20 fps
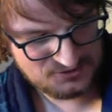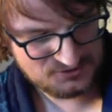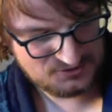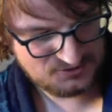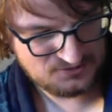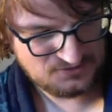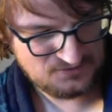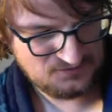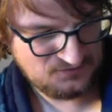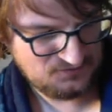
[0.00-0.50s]

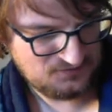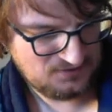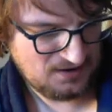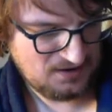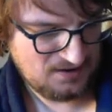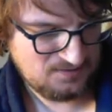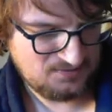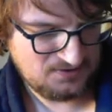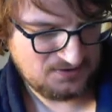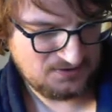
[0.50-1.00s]
shouldn't have
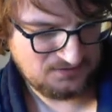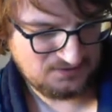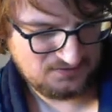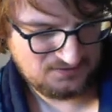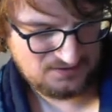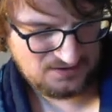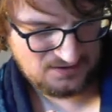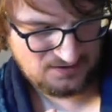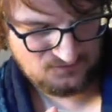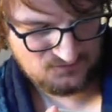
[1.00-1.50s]
done it because
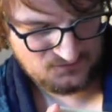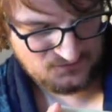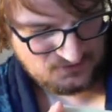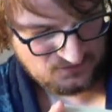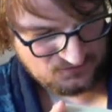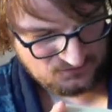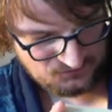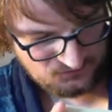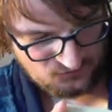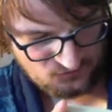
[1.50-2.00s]
it did
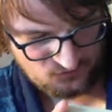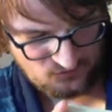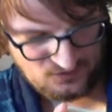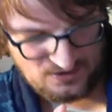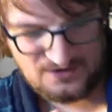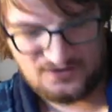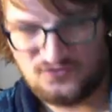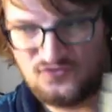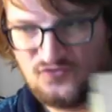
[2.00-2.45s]
involve drilling